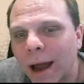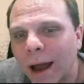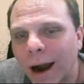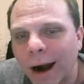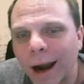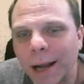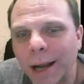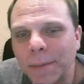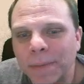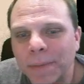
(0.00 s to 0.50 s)

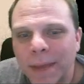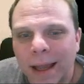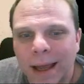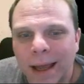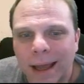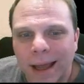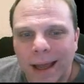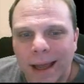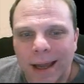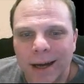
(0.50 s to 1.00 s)
All right,
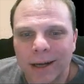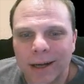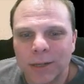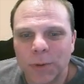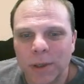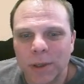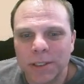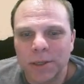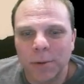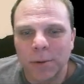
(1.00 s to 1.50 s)
here's
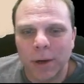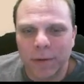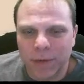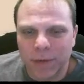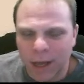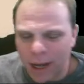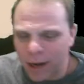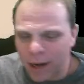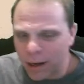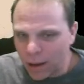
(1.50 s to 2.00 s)
what you would have
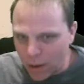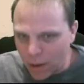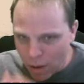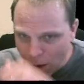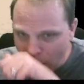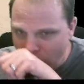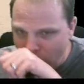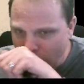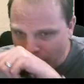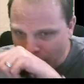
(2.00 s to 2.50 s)
done.
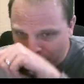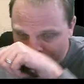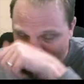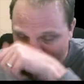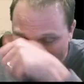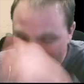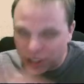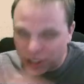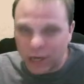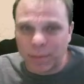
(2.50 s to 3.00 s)

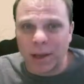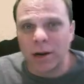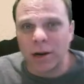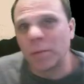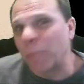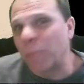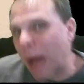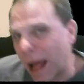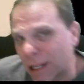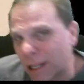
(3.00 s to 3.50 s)
That should have been
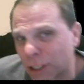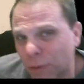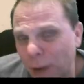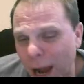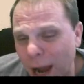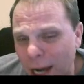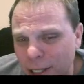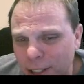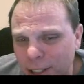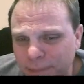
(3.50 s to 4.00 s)
your balanced
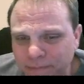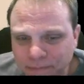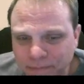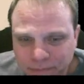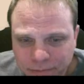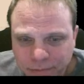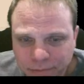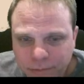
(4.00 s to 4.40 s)
reaction.